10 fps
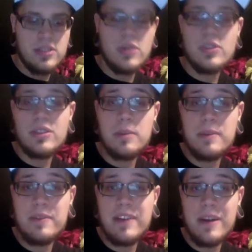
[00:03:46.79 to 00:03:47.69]
Showed you a little
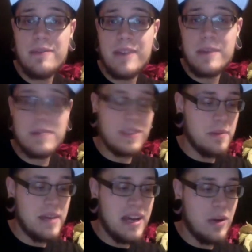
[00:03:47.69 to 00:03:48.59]
bit of how it vapes and a
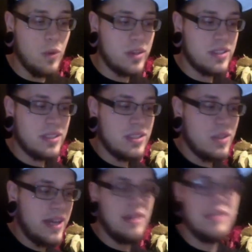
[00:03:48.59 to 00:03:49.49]
little bit how it works. Let's look at